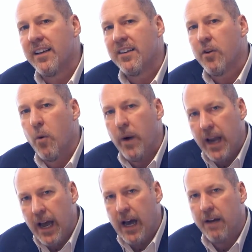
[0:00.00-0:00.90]
So we
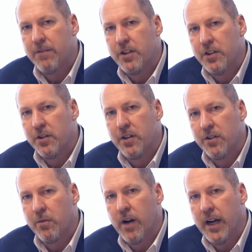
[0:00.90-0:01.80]
have to do
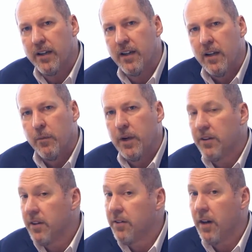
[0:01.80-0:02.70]
this right,
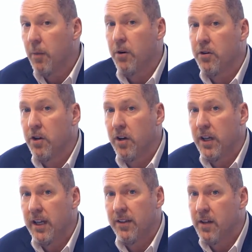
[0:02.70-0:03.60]
because this opportunity
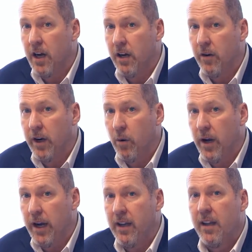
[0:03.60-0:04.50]
is not going
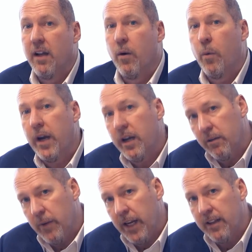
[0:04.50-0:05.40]
away. We
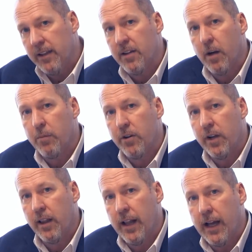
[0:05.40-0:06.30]
can make this
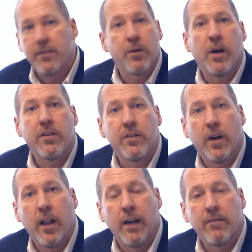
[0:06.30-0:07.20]
opportunity last the rest of
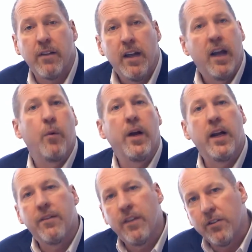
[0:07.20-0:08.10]
our life. And we can
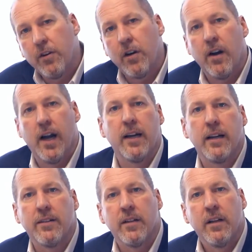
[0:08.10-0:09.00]
give this to our
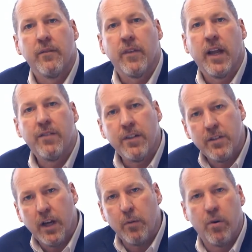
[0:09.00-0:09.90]
grandkids if it's
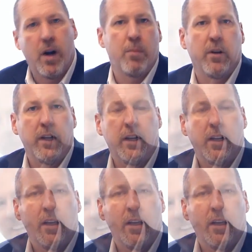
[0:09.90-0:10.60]
done properly.